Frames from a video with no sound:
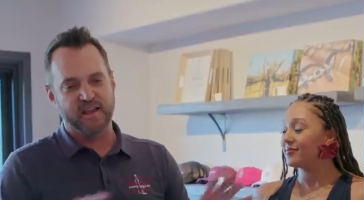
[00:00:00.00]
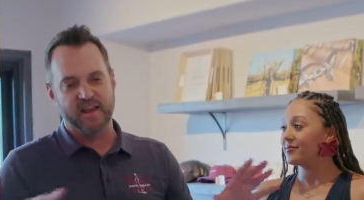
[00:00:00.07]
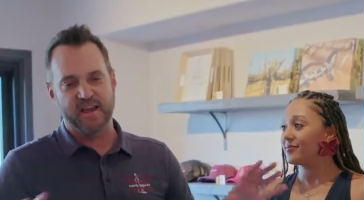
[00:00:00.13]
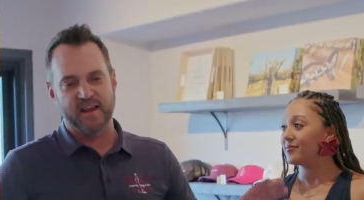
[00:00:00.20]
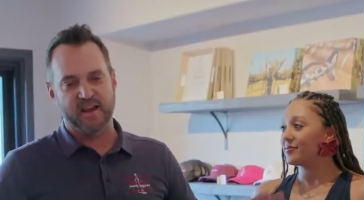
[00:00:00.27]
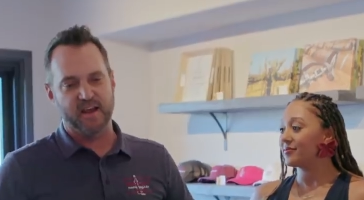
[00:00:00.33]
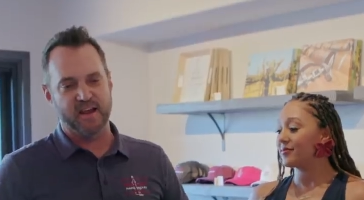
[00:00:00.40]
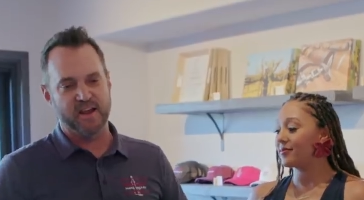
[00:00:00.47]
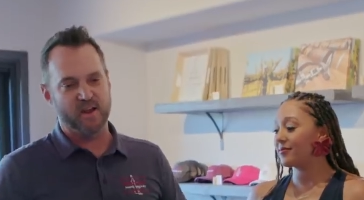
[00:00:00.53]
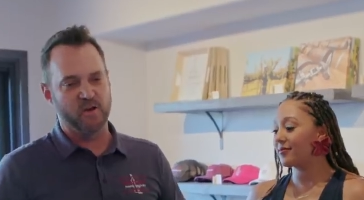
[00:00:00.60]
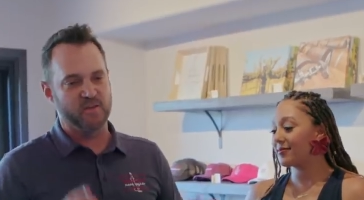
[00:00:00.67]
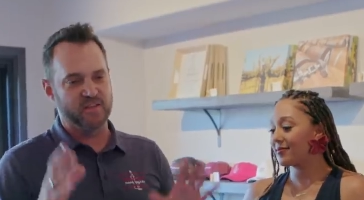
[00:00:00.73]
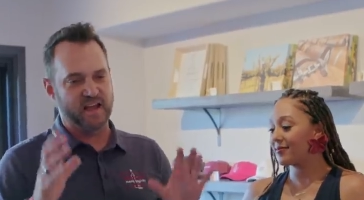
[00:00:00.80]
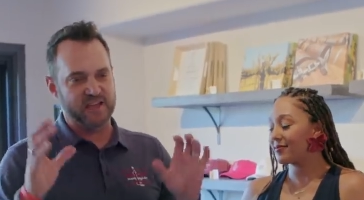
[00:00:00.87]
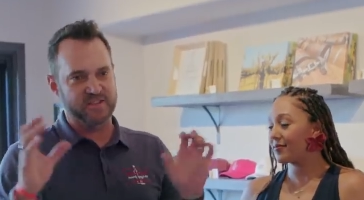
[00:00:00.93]
Speaker 1: And uh, you
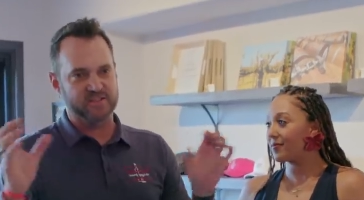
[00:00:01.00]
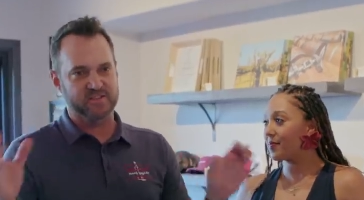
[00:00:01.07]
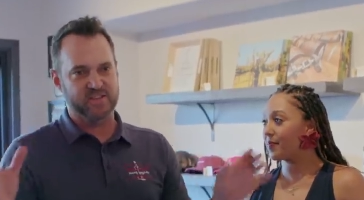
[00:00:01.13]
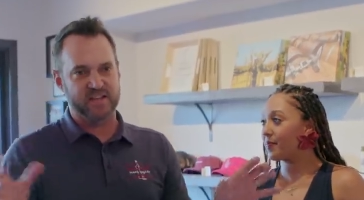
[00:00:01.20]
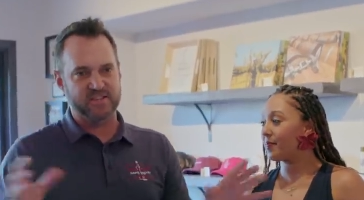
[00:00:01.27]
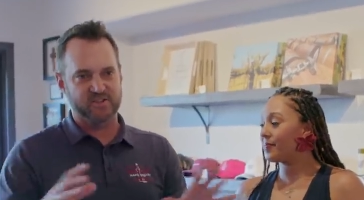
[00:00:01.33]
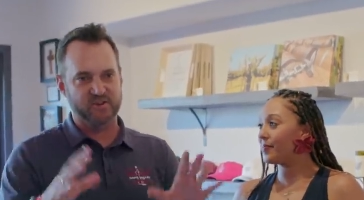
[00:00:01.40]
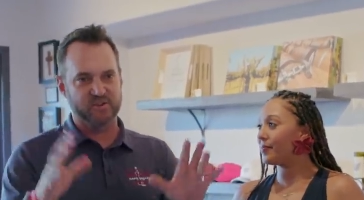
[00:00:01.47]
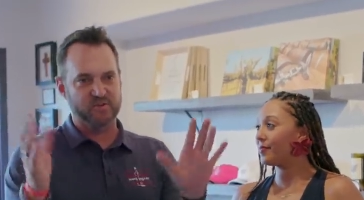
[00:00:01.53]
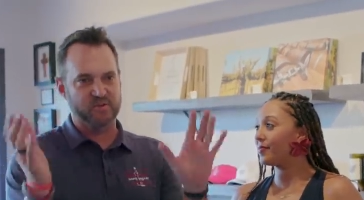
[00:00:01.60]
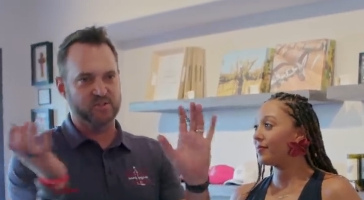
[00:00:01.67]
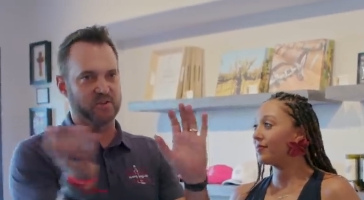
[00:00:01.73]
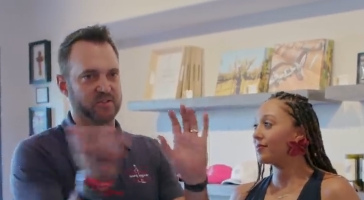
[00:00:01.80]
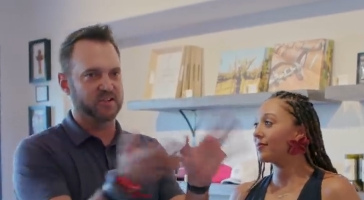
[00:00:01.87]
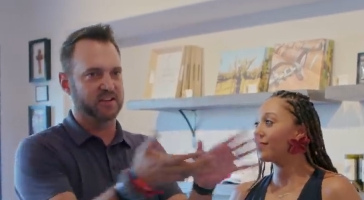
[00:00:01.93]
know that that
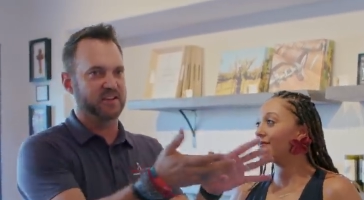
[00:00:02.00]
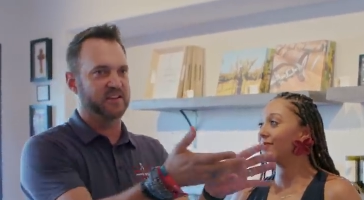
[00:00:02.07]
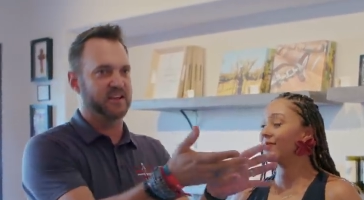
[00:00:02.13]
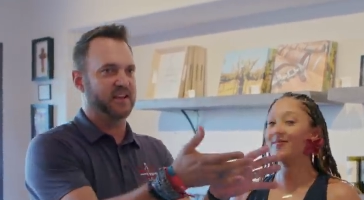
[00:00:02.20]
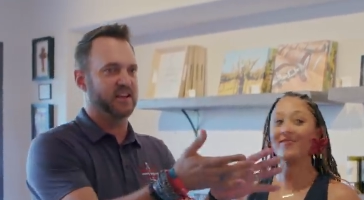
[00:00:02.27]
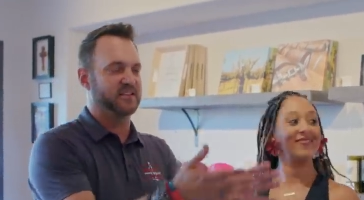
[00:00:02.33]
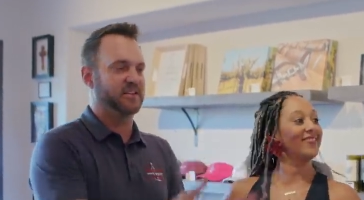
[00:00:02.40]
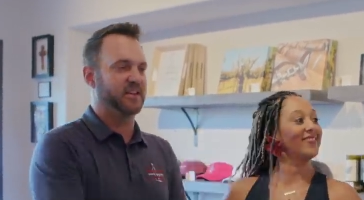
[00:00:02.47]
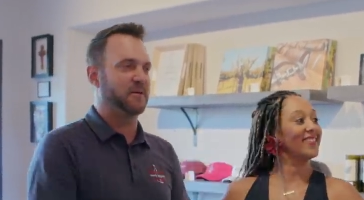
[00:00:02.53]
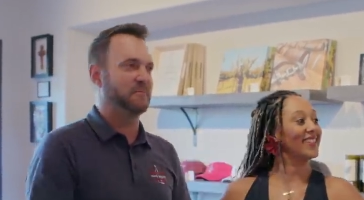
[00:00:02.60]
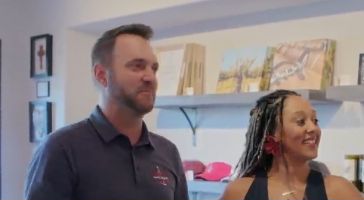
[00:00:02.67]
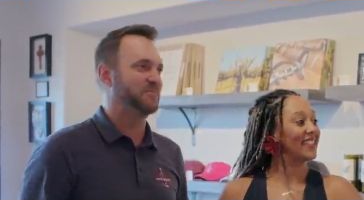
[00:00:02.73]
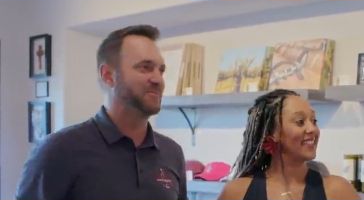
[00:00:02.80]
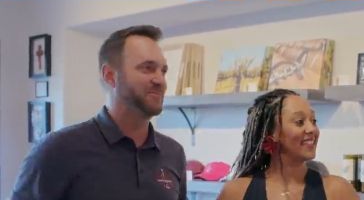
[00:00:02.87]
search resulted in, in Tim.